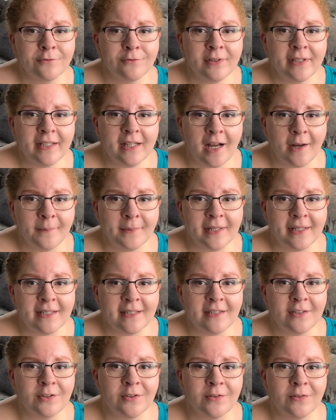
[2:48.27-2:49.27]
really common
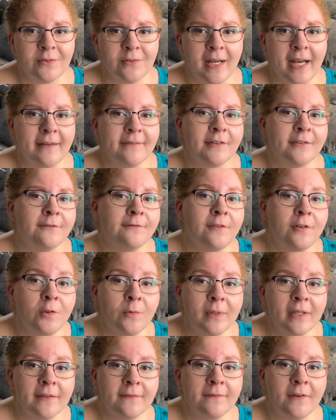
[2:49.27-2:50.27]
to have a full
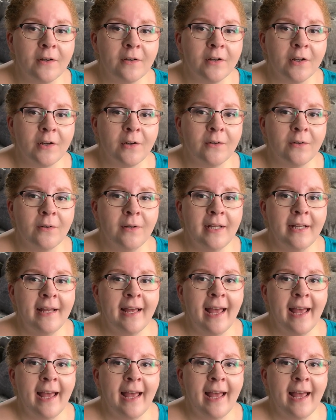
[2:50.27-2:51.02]
width photo